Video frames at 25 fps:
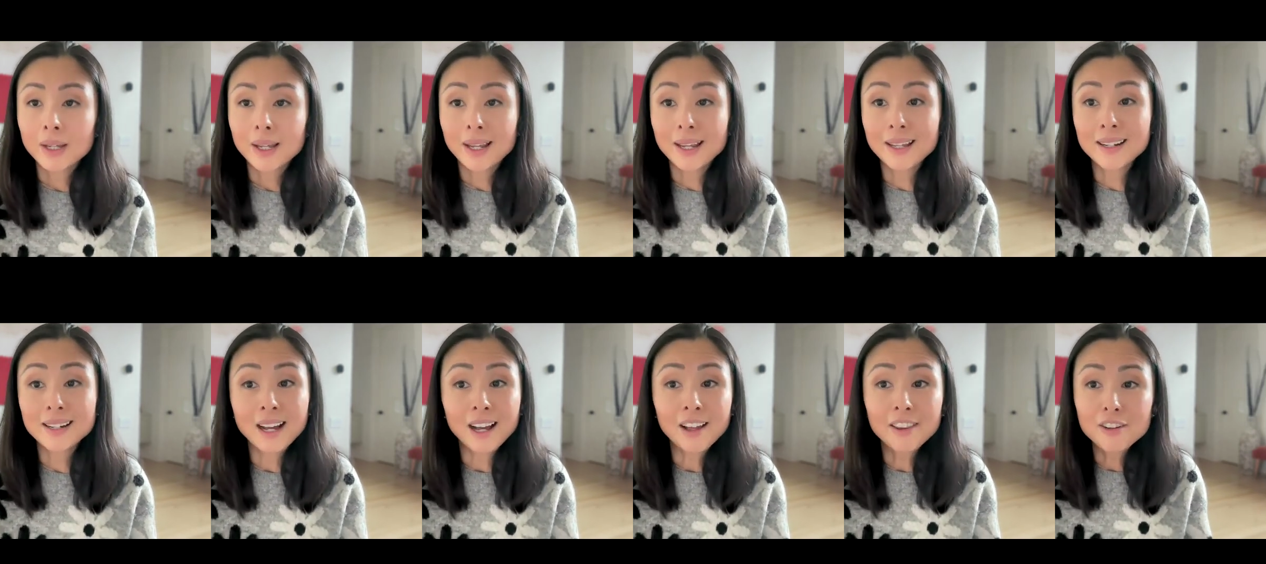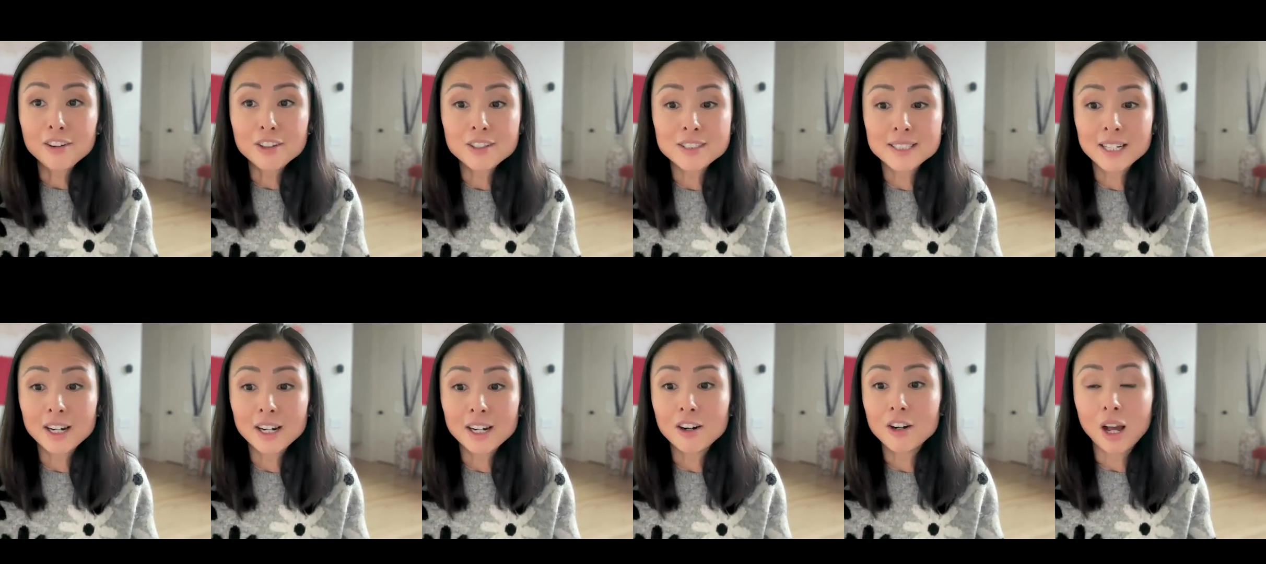In
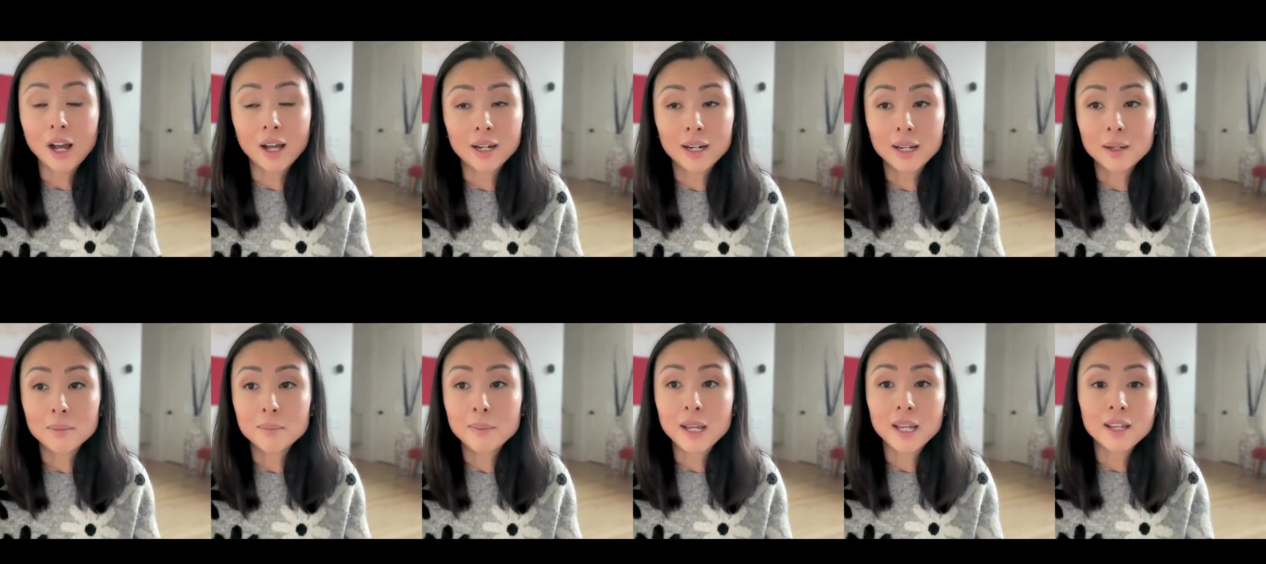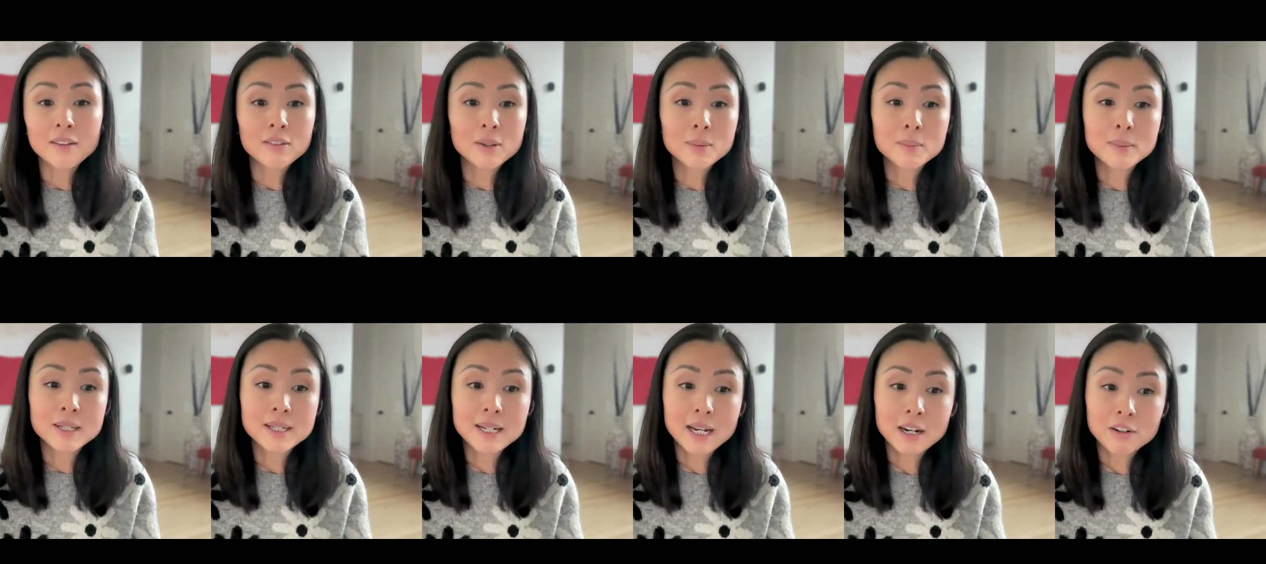others, they are not. It may
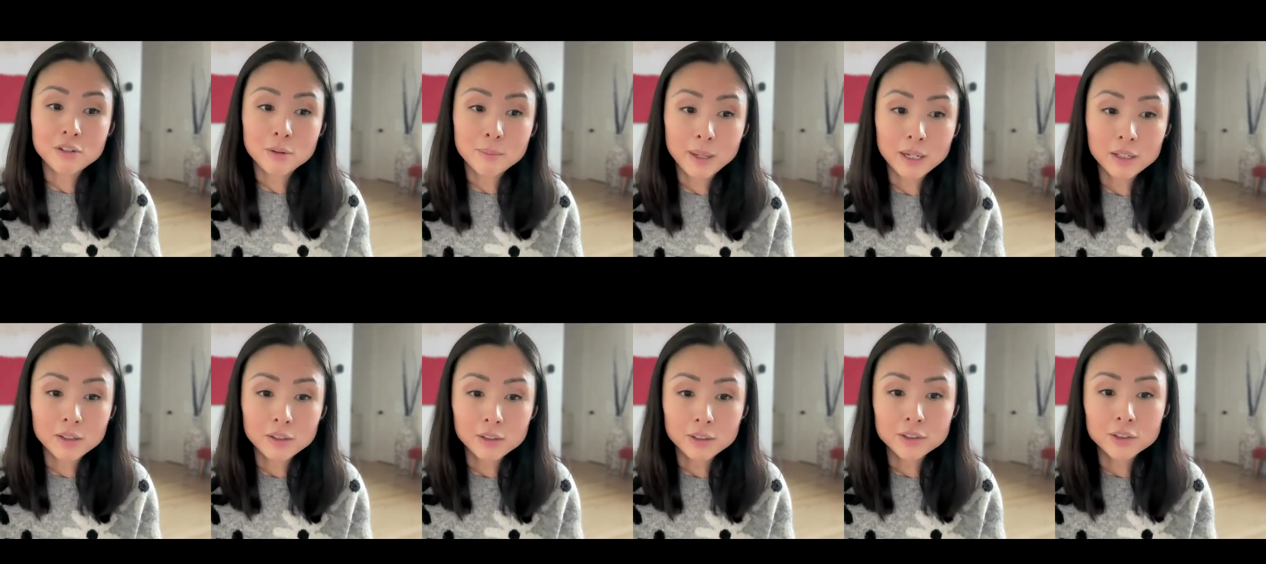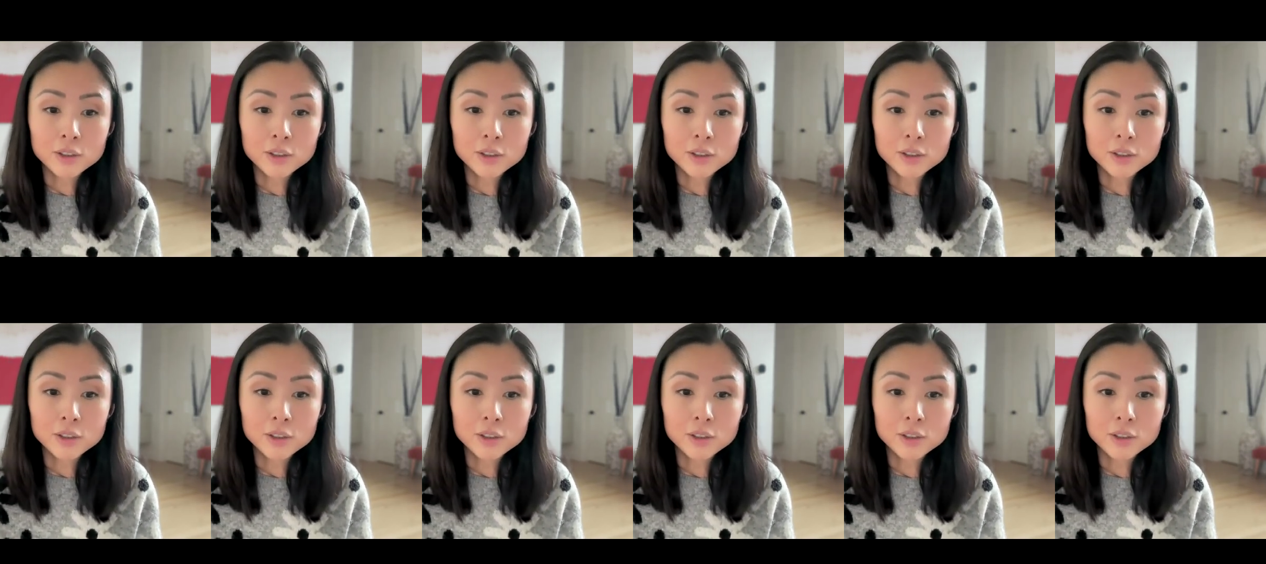even be detrimental.